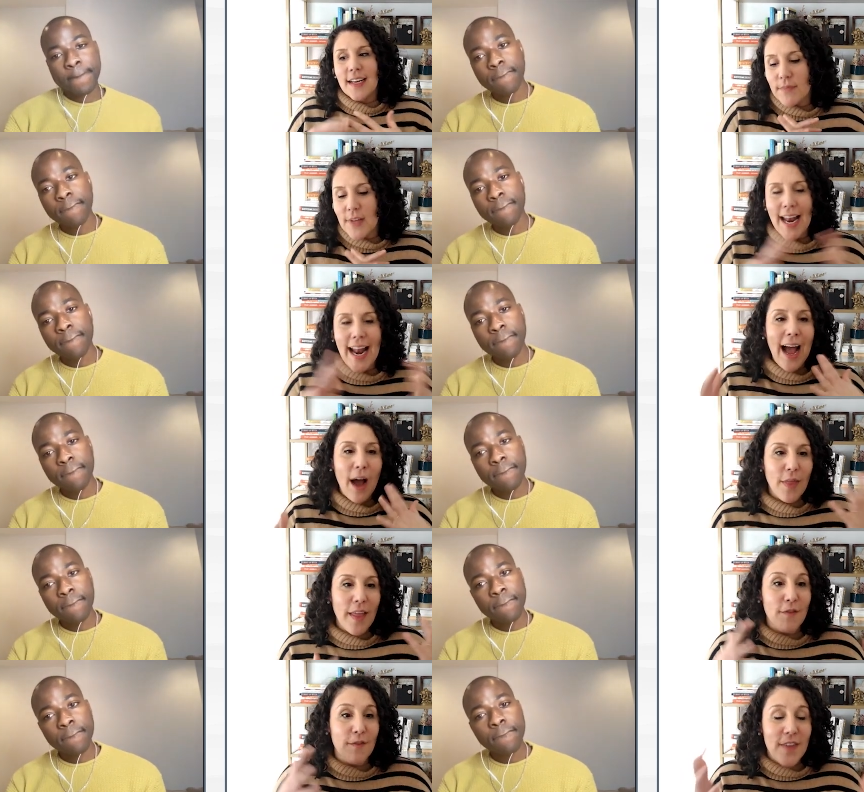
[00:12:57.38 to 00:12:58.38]
Speaker 1: kind of how
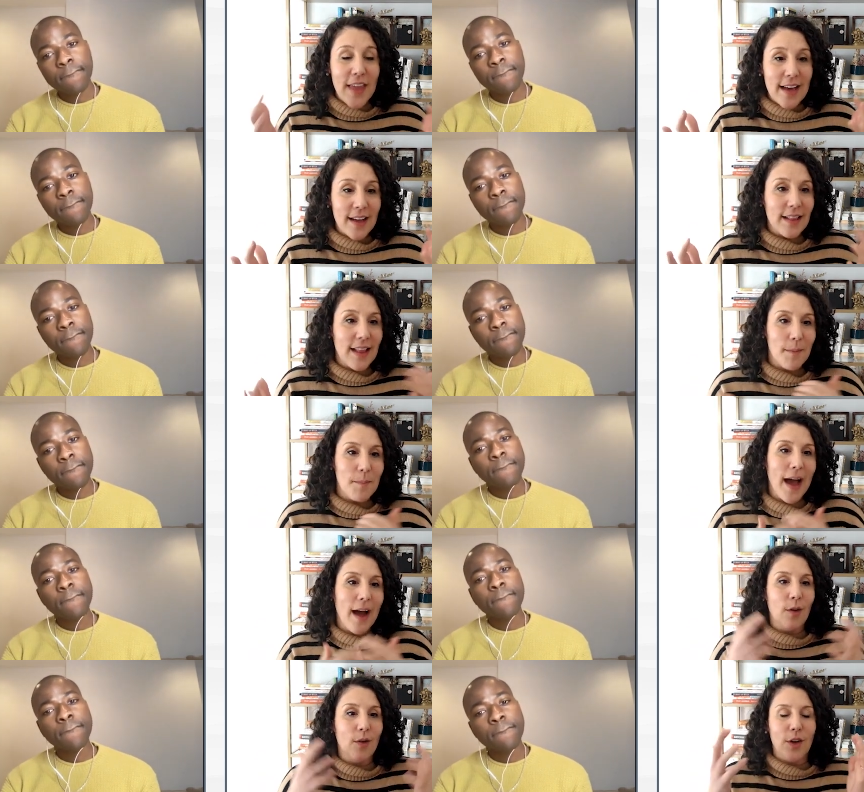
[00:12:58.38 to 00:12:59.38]
they feel
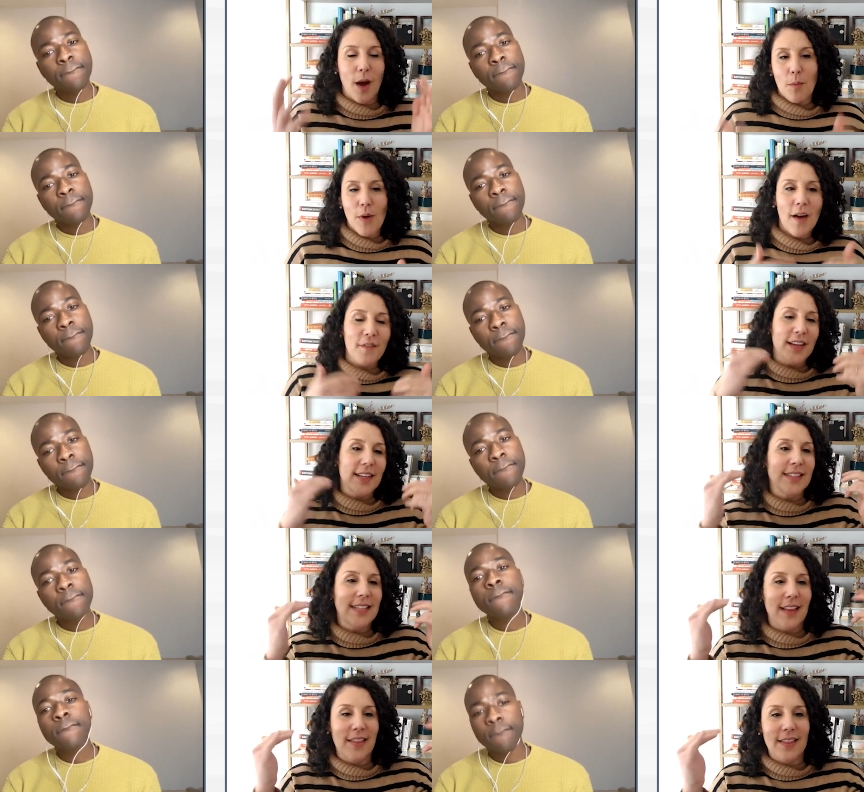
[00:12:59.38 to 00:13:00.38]
about
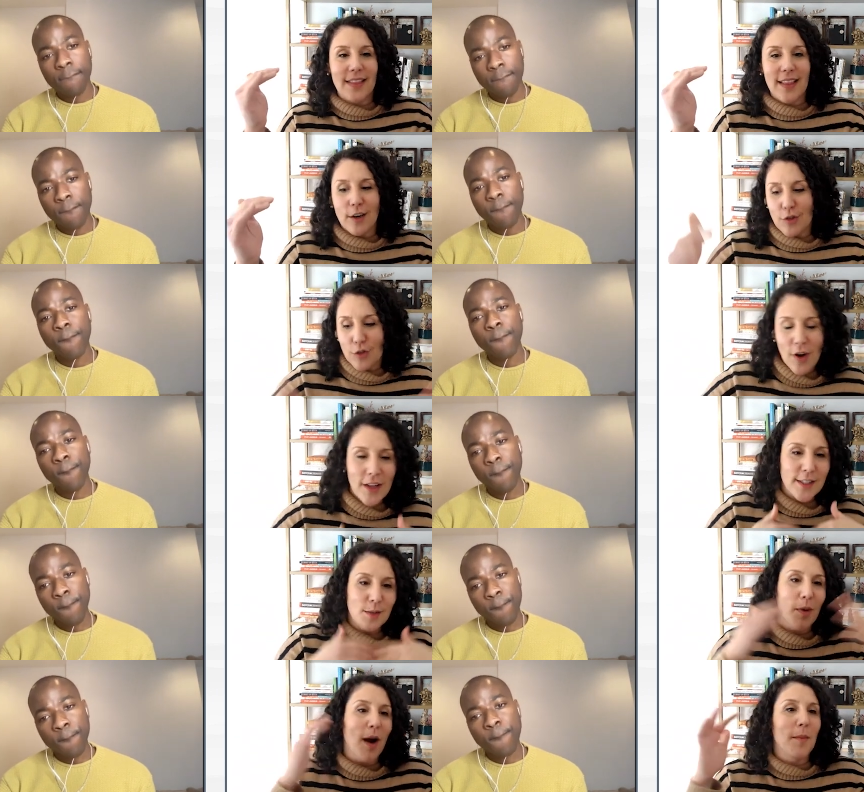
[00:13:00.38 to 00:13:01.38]
nonprofits and their
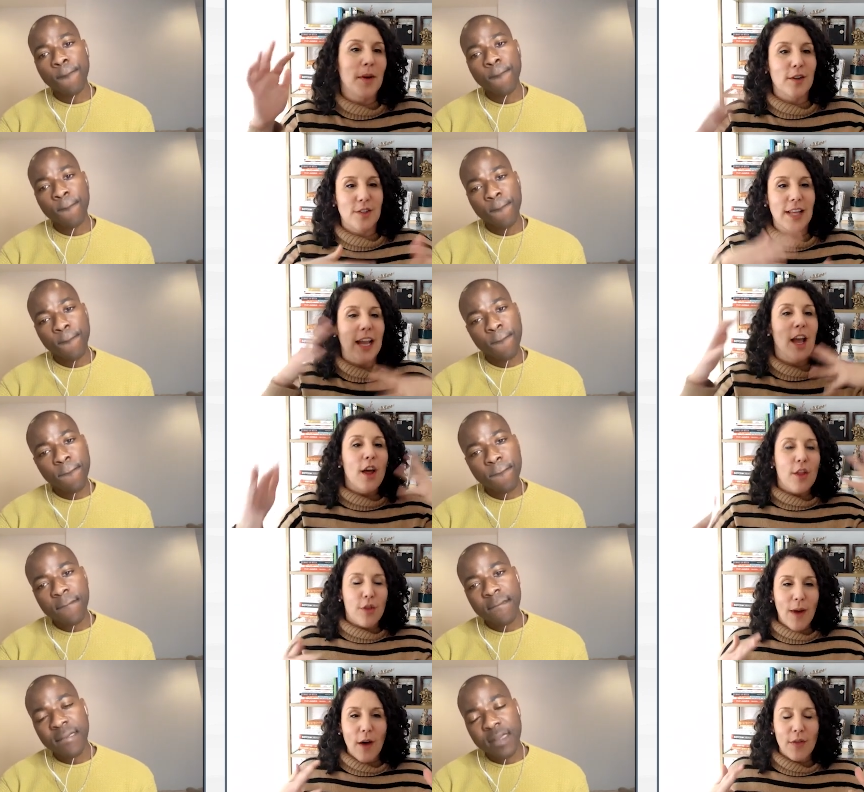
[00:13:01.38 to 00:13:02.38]
trust barometers like
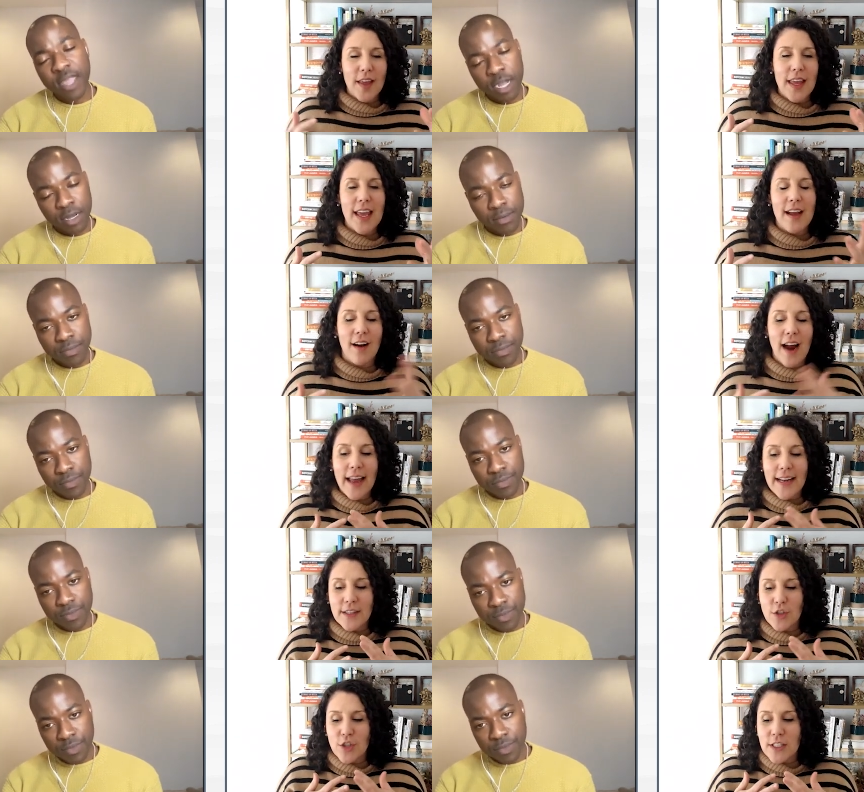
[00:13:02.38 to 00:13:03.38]
throughout the year. And
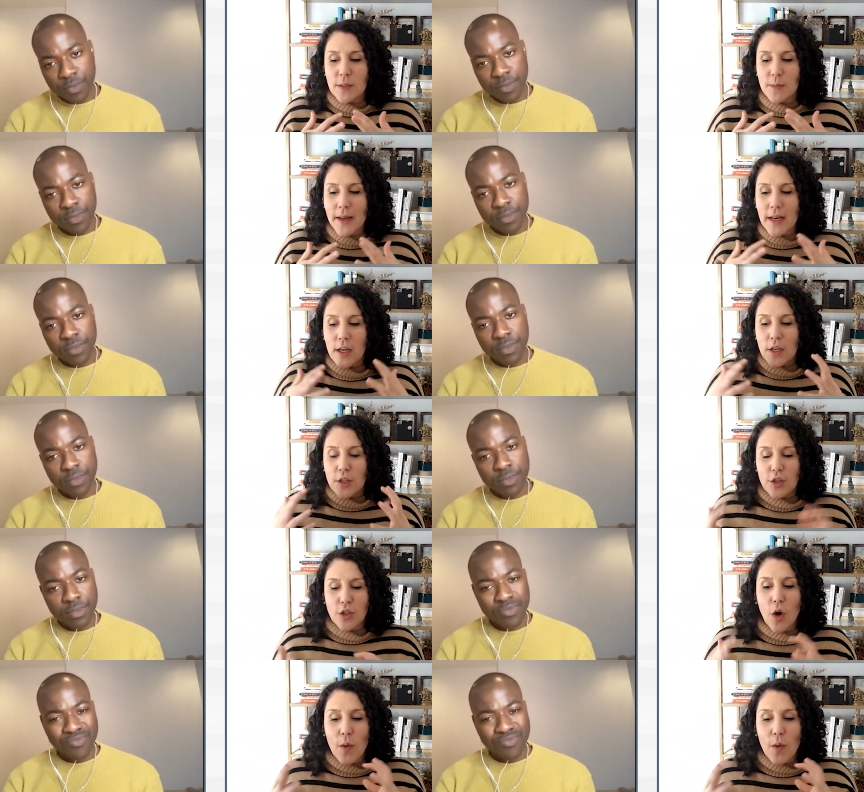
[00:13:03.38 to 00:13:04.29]
it's just been so